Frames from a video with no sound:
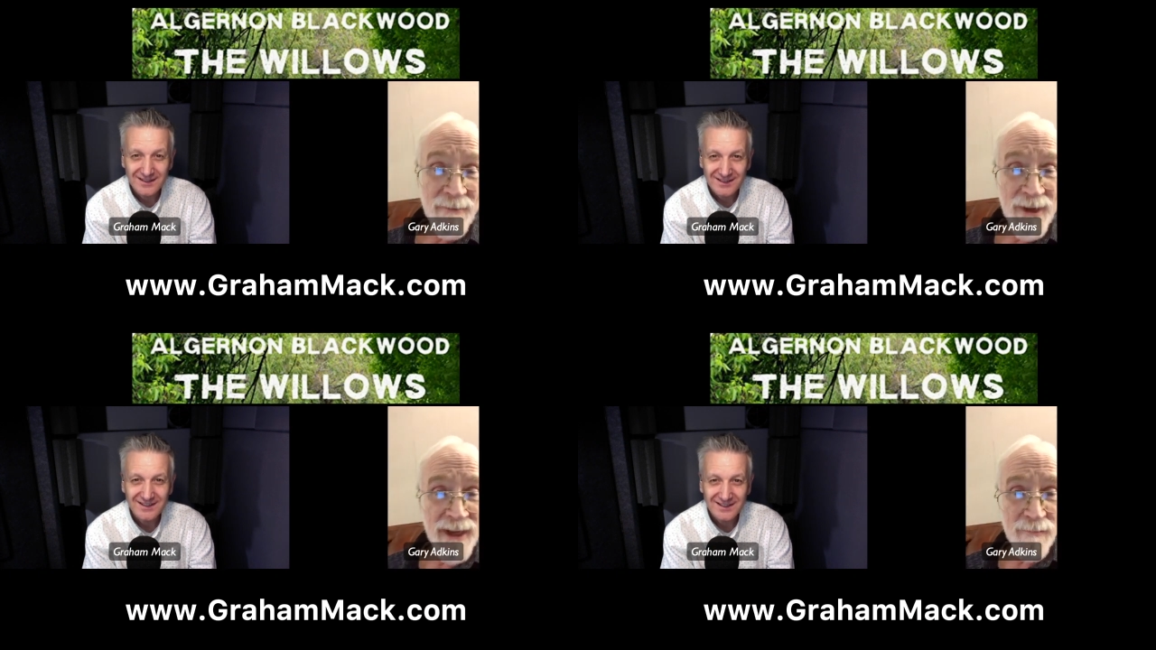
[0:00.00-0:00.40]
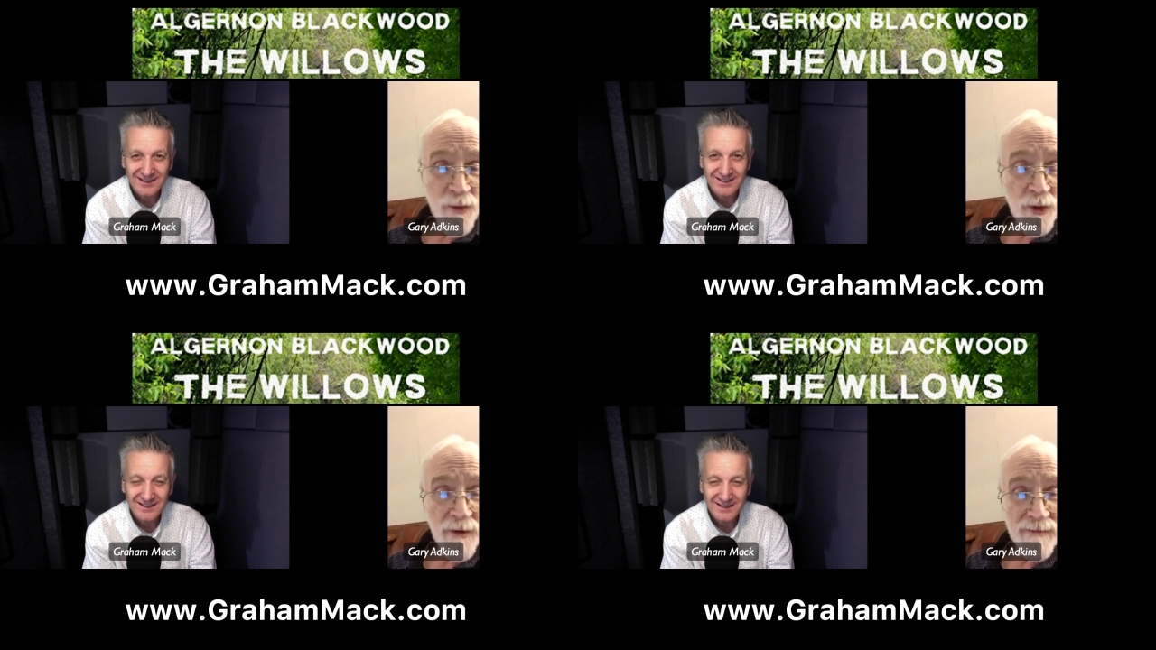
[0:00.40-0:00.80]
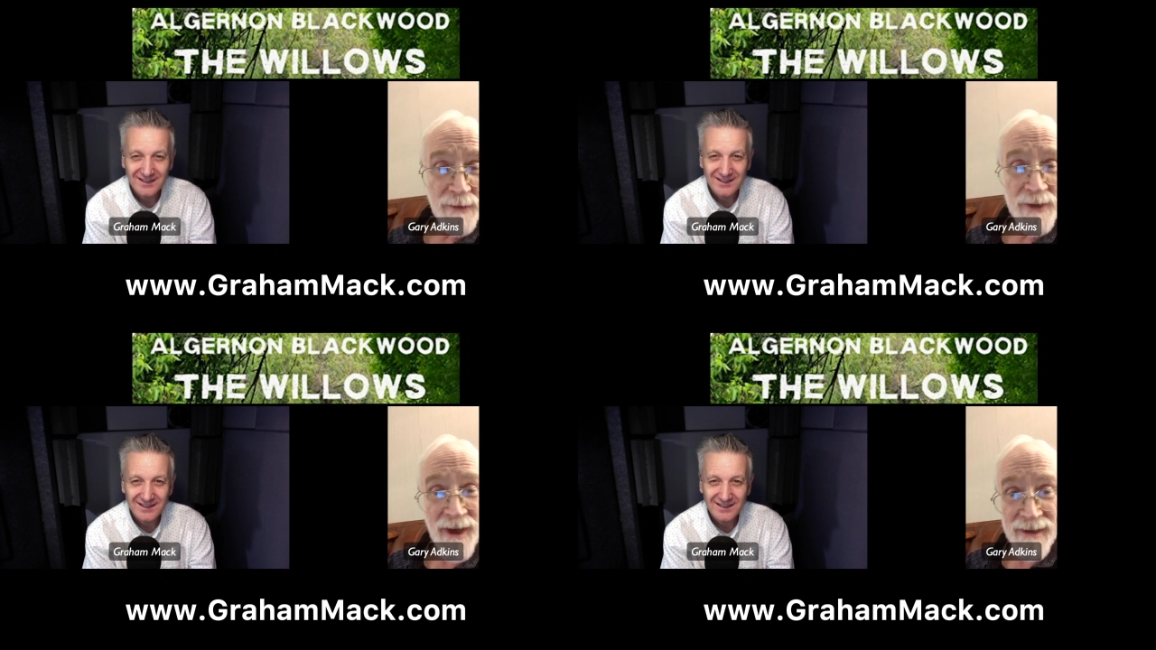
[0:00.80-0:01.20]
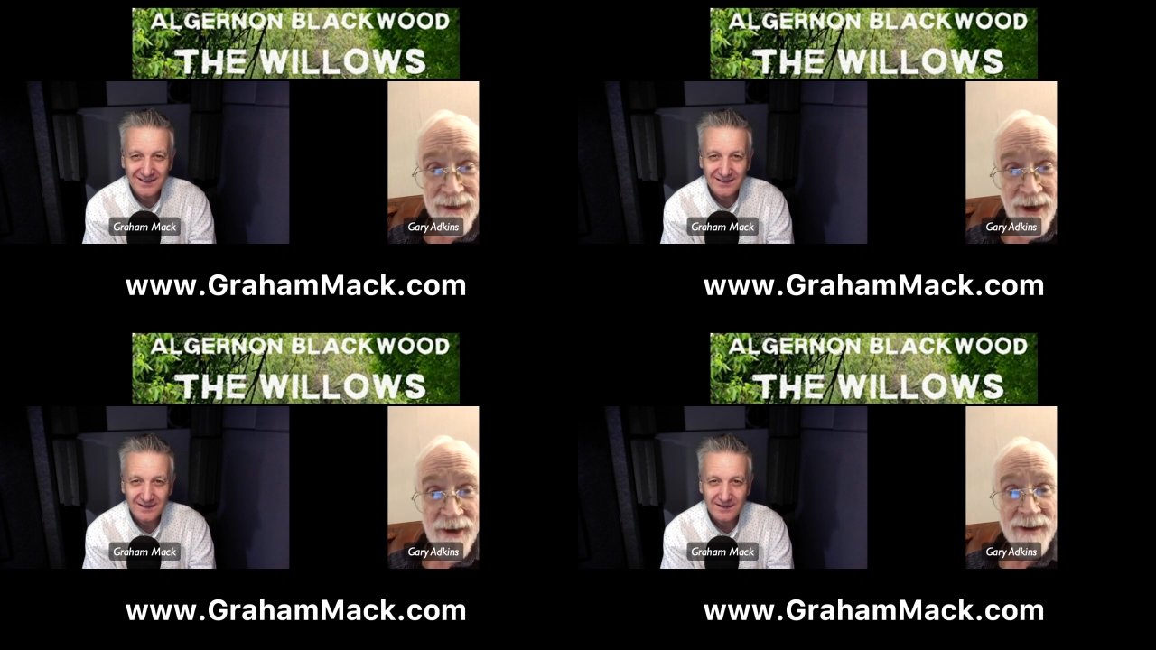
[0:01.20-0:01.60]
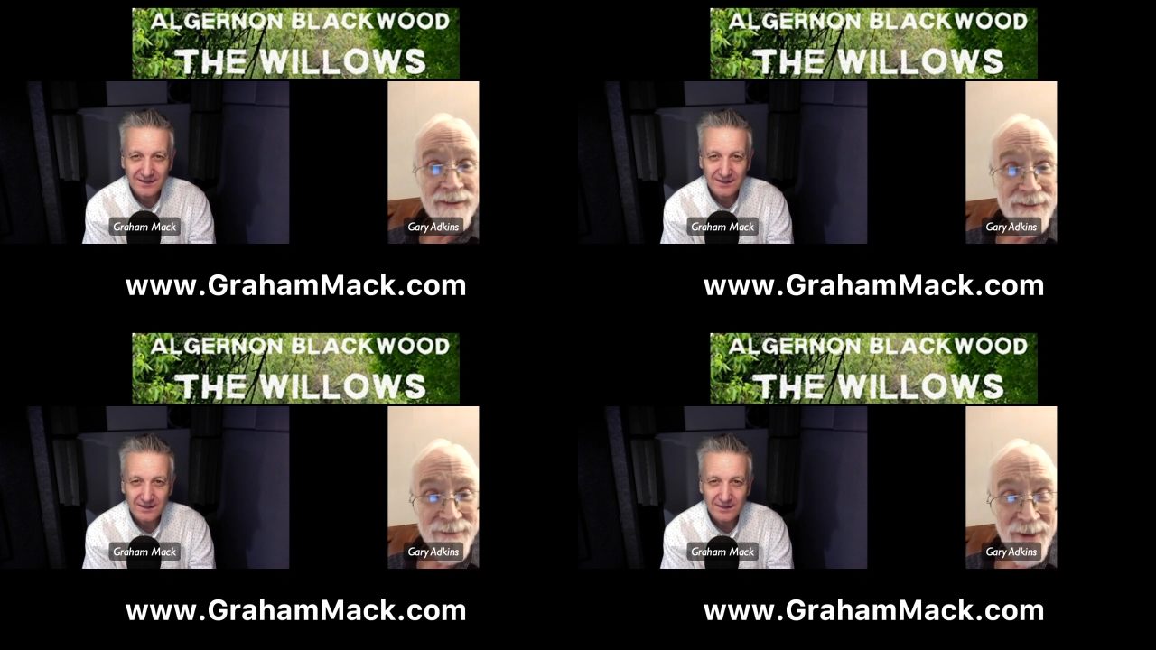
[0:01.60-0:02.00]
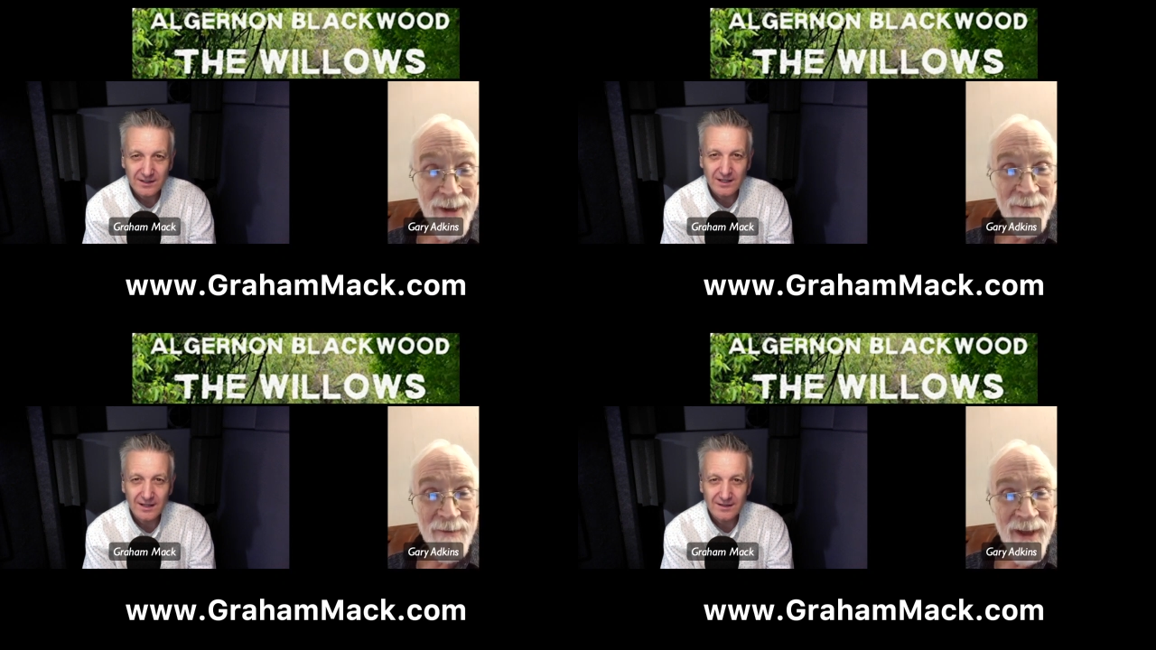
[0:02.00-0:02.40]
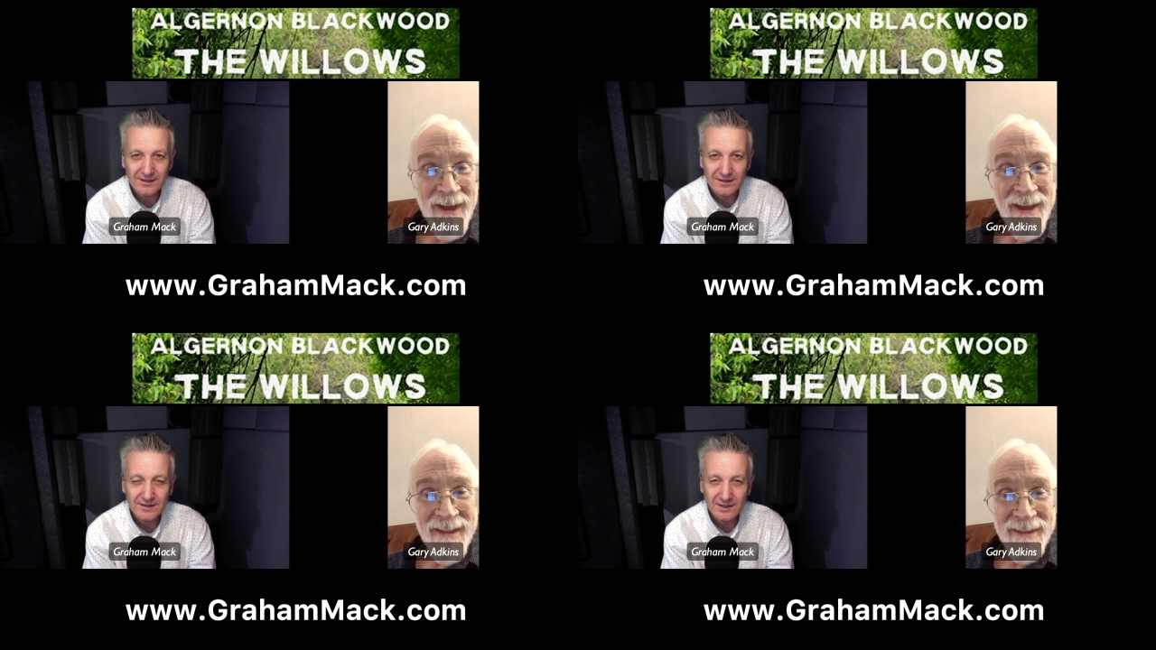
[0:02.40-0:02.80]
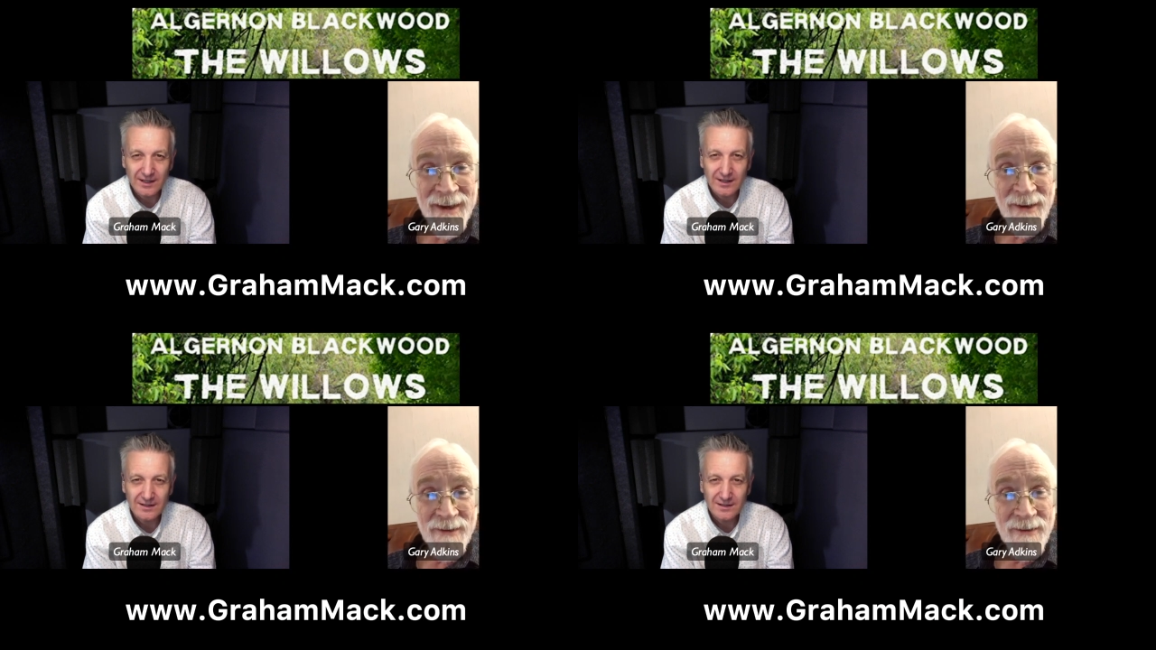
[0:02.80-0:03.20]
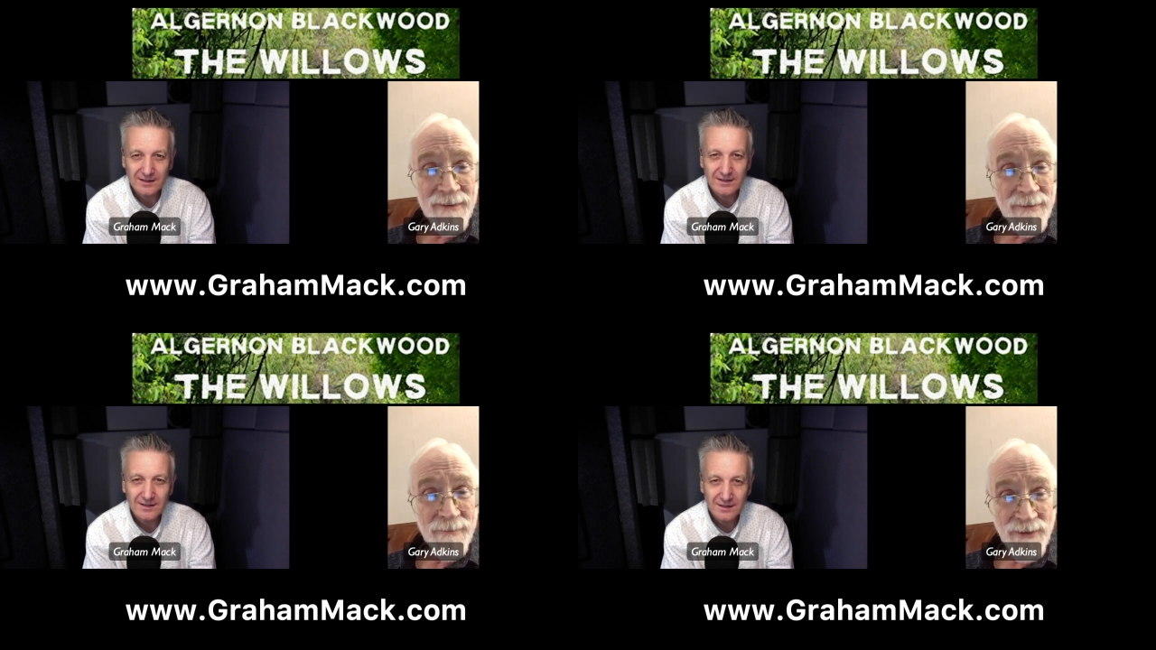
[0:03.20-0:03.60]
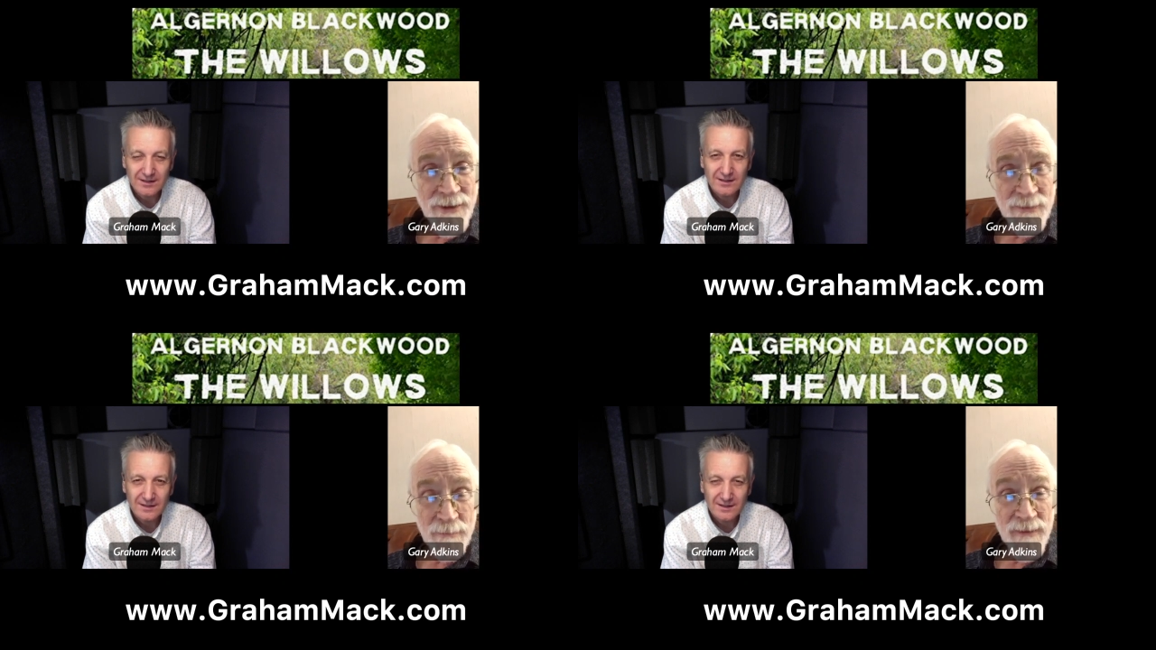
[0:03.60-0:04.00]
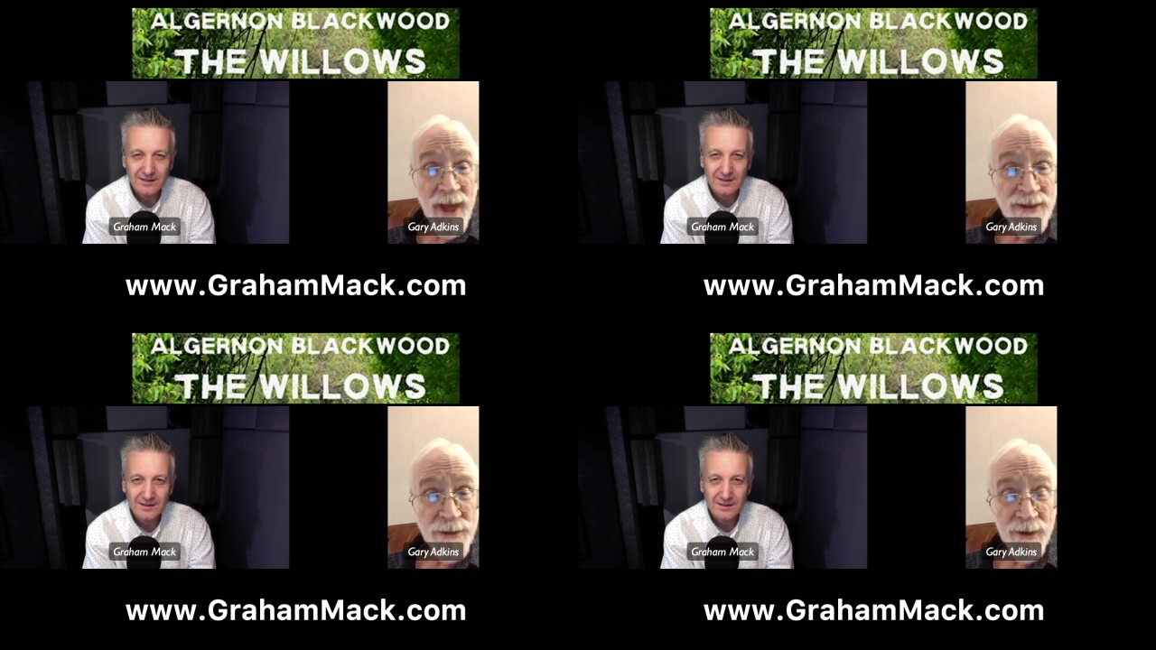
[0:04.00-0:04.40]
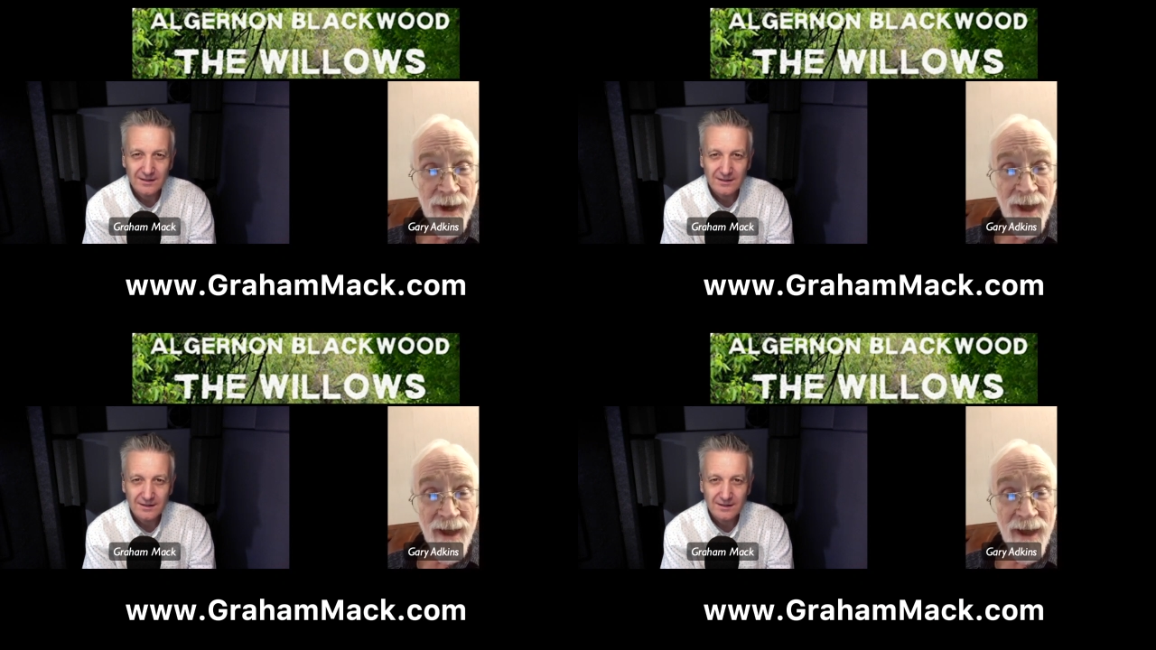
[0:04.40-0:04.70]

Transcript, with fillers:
Speaker 1: we need more of those kind of areas, you know, yeah. that yeah. are just nature